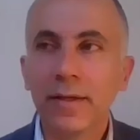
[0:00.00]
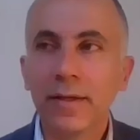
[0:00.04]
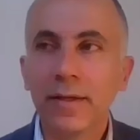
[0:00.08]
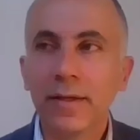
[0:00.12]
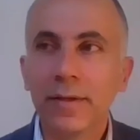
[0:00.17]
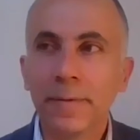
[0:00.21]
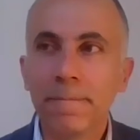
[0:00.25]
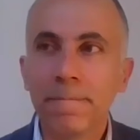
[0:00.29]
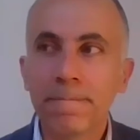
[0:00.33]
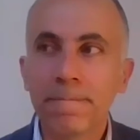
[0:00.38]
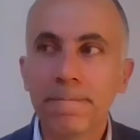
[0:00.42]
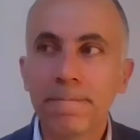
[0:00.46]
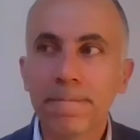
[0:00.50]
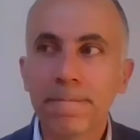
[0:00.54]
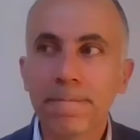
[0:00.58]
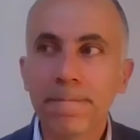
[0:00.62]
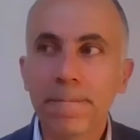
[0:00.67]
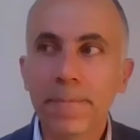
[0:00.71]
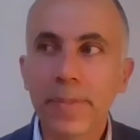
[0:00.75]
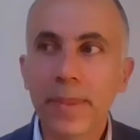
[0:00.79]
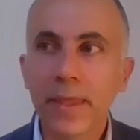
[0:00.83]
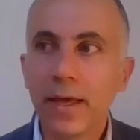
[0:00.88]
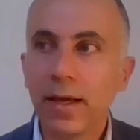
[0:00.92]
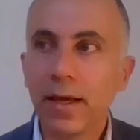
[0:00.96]
uh, uh,
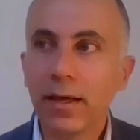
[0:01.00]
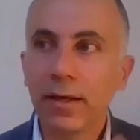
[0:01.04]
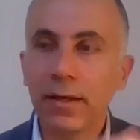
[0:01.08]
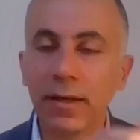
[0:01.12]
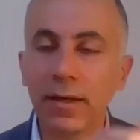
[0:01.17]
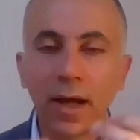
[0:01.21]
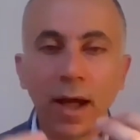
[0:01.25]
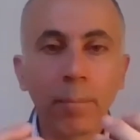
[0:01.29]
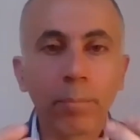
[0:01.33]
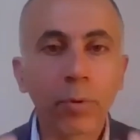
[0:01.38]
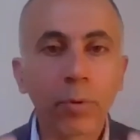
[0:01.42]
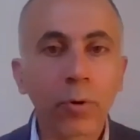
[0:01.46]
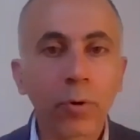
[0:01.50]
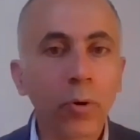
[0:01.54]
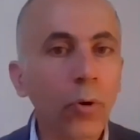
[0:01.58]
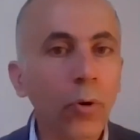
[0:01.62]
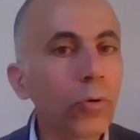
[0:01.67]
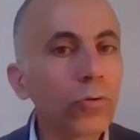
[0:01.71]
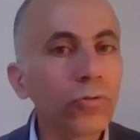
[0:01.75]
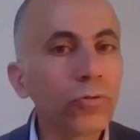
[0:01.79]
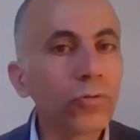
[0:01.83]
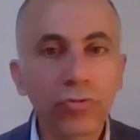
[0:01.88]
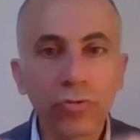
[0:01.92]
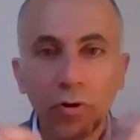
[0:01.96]
um,
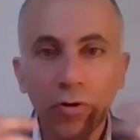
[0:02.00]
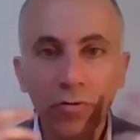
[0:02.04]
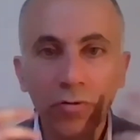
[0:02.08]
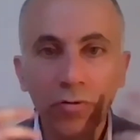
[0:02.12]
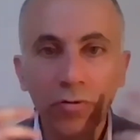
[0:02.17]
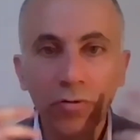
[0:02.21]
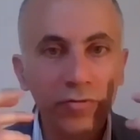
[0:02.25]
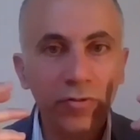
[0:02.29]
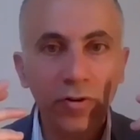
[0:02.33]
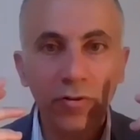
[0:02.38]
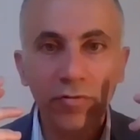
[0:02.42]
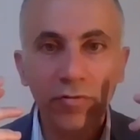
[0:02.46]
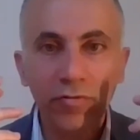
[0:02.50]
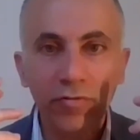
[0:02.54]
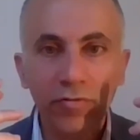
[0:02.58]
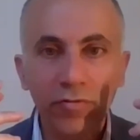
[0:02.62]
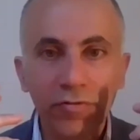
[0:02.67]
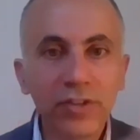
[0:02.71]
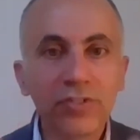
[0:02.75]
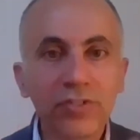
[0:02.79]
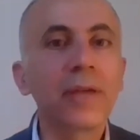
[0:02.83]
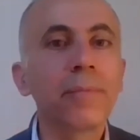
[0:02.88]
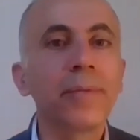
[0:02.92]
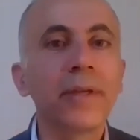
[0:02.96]
approach of,
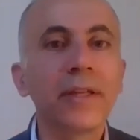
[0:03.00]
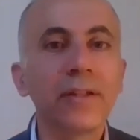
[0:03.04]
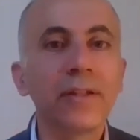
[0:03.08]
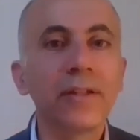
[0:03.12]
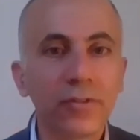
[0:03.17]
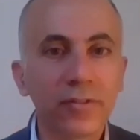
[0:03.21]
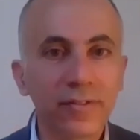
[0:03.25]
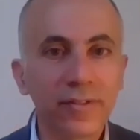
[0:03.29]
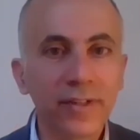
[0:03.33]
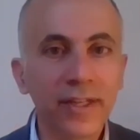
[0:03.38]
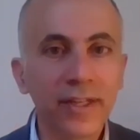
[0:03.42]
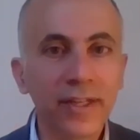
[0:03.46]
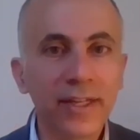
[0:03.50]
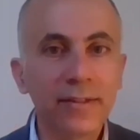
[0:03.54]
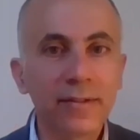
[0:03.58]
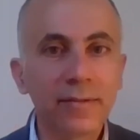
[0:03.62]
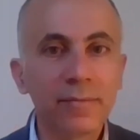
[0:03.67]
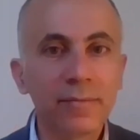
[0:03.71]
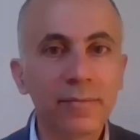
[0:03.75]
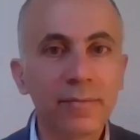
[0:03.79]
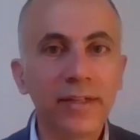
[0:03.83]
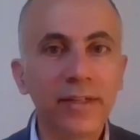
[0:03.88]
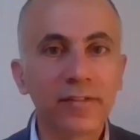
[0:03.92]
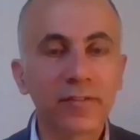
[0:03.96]
of reshaping the
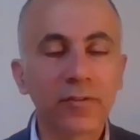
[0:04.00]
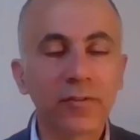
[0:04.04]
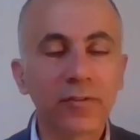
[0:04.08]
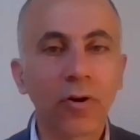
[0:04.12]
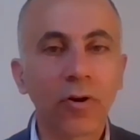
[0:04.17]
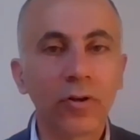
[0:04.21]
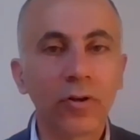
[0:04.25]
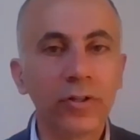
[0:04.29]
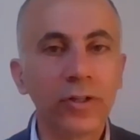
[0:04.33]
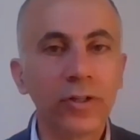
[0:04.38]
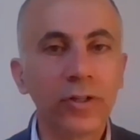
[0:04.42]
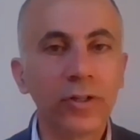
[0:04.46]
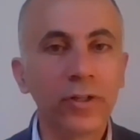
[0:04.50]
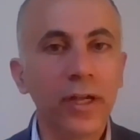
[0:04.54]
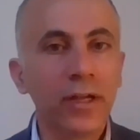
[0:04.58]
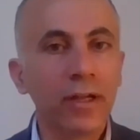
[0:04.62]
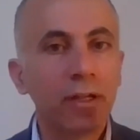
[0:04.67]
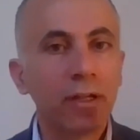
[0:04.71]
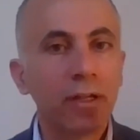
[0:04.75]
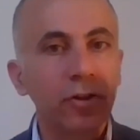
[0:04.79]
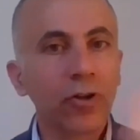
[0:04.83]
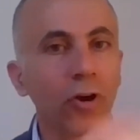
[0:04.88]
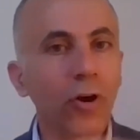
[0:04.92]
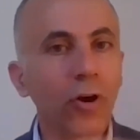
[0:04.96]
state based on
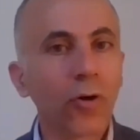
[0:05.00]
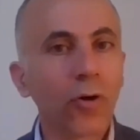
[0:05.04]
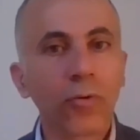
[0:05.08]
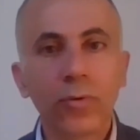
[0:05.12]
you